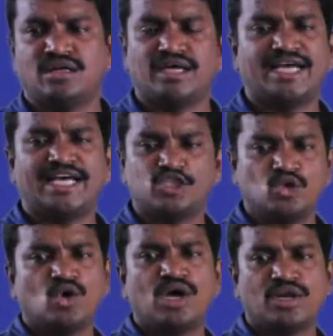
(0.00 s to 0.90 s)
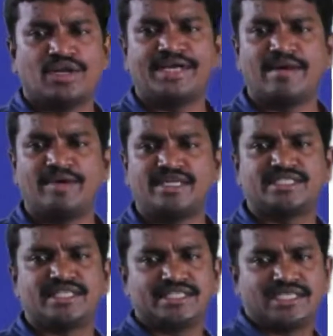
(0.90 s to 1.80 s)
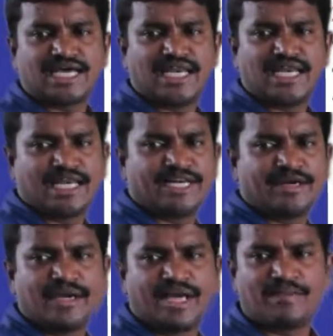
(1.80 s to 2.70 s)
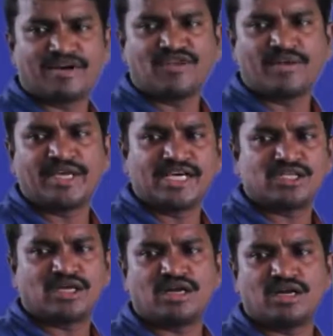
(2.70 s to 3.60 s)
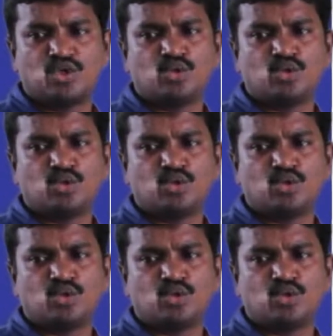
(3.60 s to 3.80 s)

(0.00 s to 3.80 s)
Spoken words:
And as you know already, Hamming distance is calculated by performing XOR on